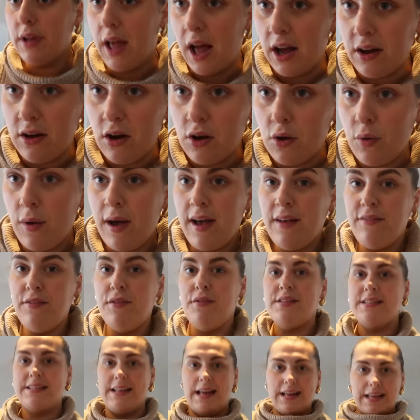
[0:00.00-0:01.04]
I got quite a few
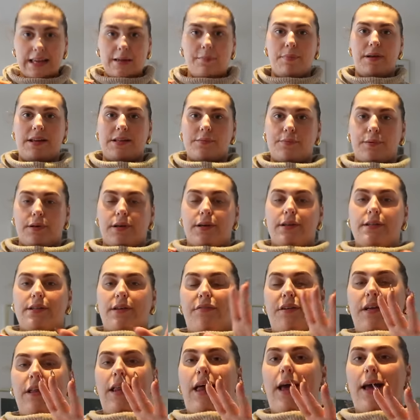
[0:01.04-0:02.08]
snacky bits because I
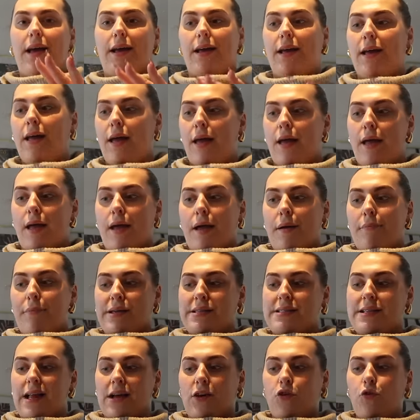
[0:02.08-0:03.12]
feel like my
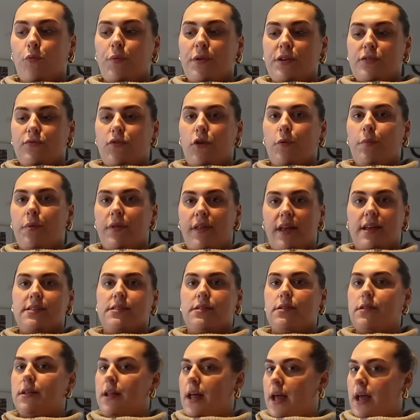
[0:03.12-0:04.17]
snack cupboard is full, but
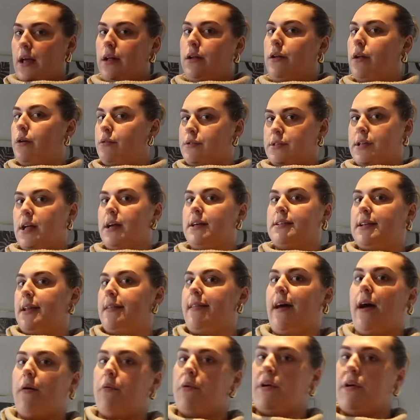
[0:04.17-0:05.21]
there's like no snacks in it that I